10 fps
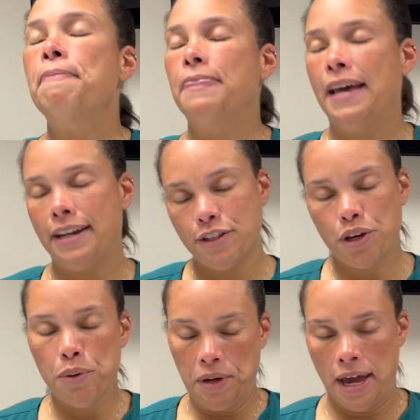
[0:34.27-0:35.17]
That is
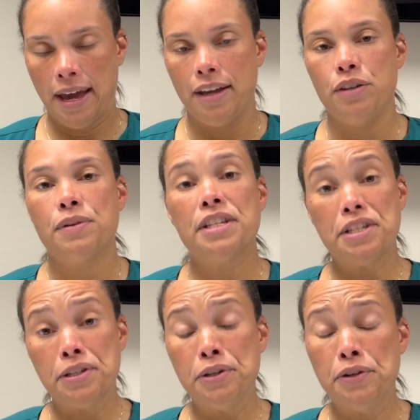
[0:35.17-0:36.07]
okay. You can
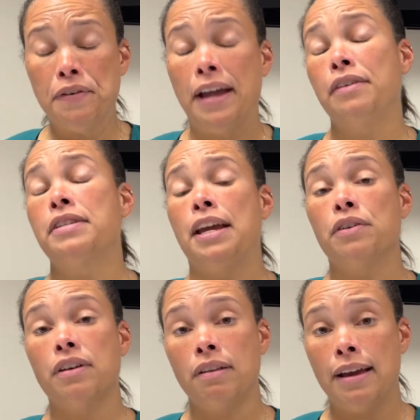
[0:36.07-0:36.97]
still do
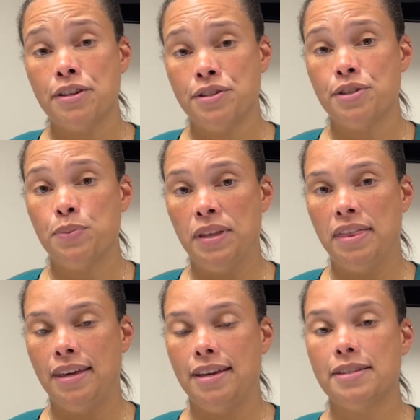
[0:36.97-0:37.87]
Vacutainer collections with
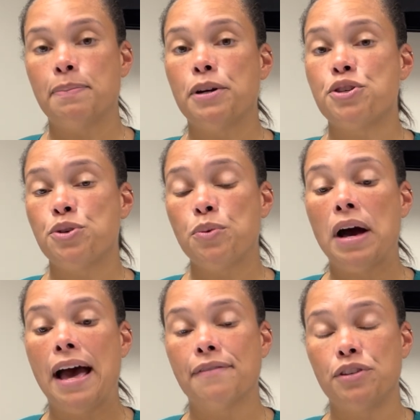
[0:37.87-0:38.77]
these, but you will
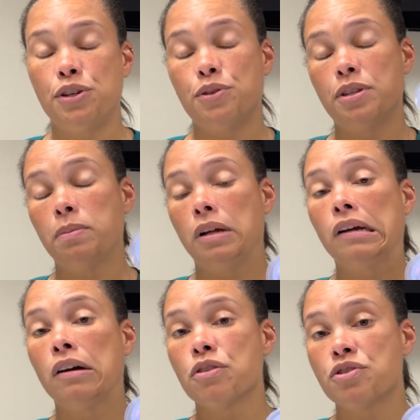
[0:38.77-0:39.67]
have to use the blood
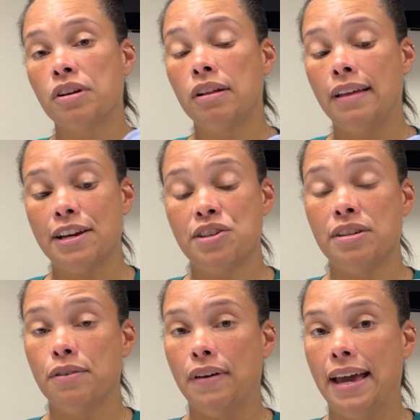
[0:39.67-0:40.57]
culture collection
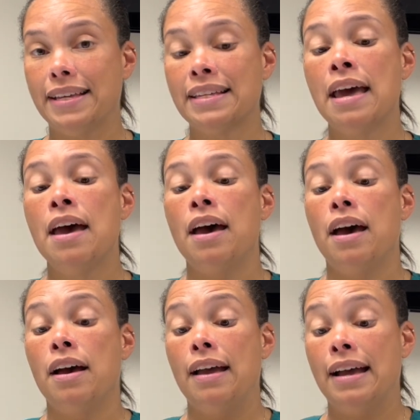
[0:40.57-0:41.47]
device
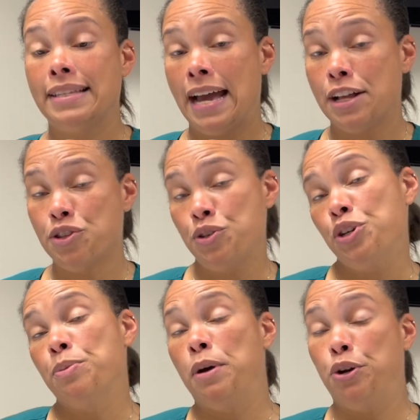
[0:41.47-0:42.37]
attached to
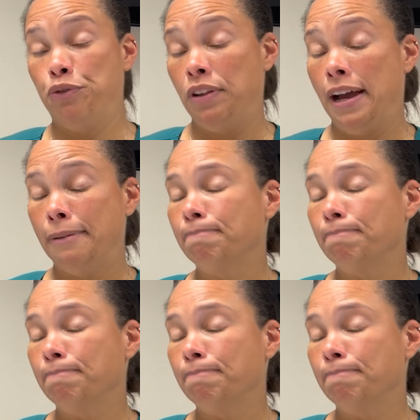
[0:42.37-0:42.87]
your butterfly.